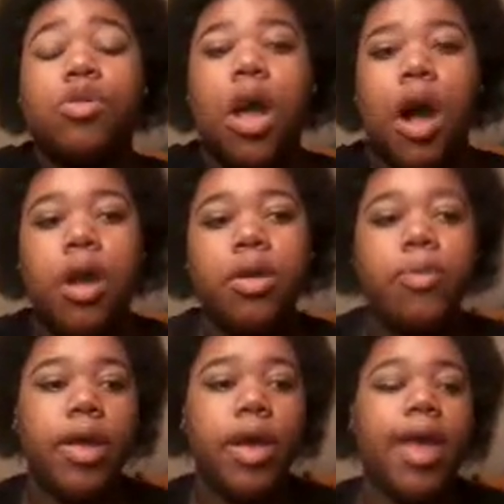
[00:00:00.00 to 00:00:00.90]
So I already
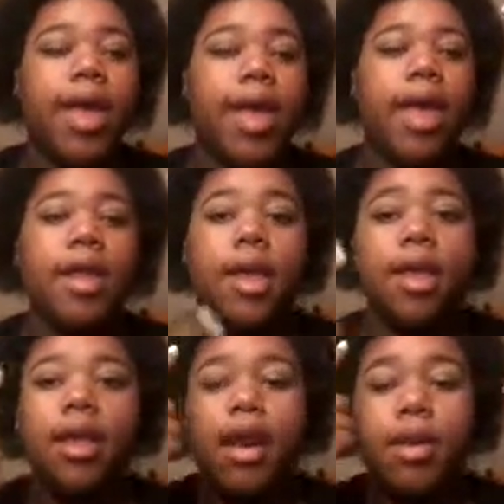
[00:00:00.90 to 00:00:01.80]
went ahead
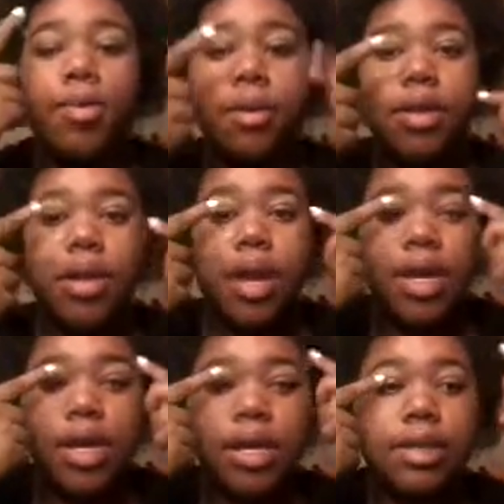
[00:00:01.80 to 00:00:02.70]
and already blended out
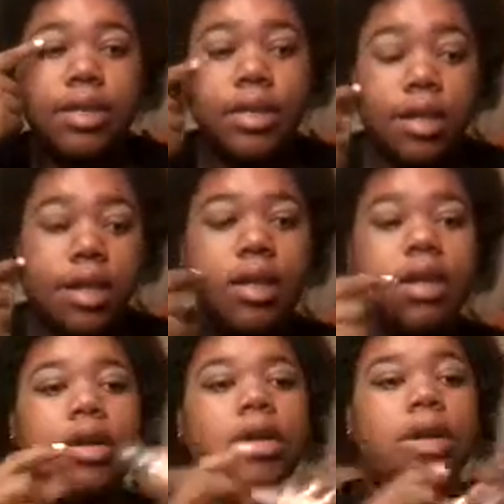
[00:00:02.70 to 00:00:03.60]
the concealer.